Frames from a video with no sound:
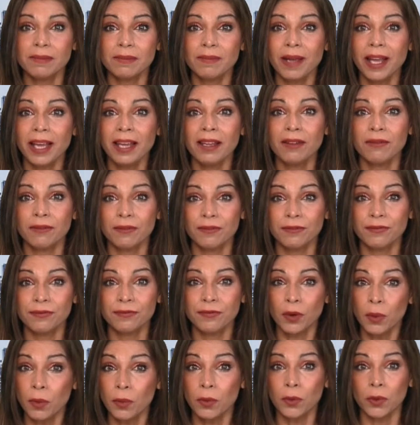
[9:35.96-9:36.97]
may
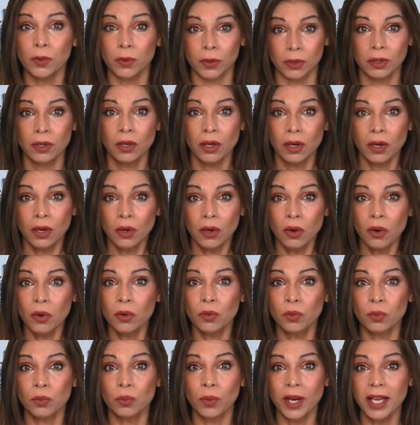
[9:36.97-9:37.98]
fall
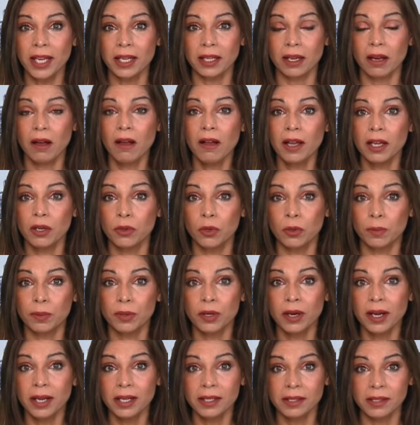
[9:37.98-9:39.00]
on weak iron ore
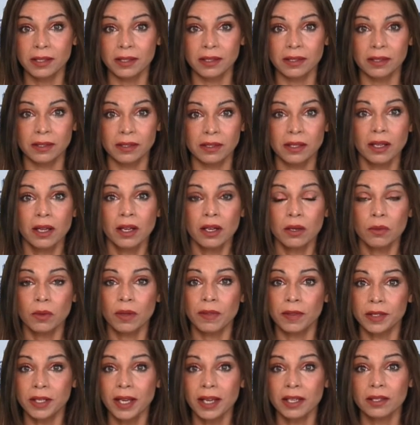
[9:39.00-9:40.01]
prices, while the
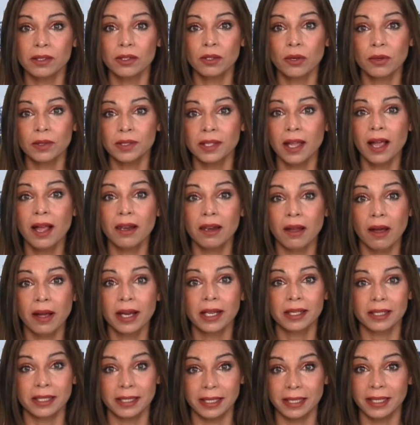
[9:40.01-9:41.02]
tech stocks are
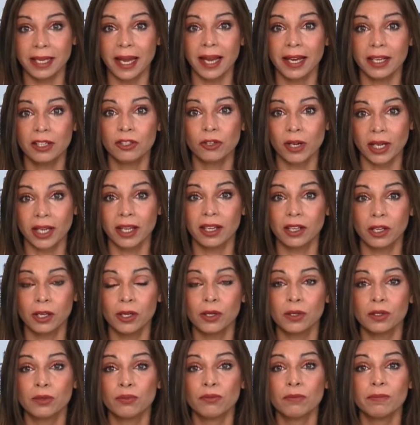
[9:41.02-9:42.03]
likely to gain, tracking cues from